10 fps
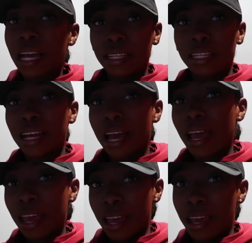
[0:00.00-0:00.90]
i did
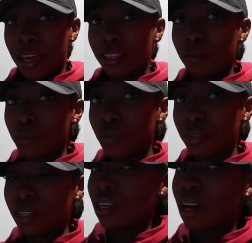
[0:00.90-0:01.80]
not add the
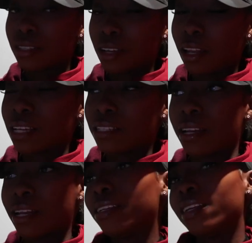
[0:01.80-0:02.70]
music y'all saw last night i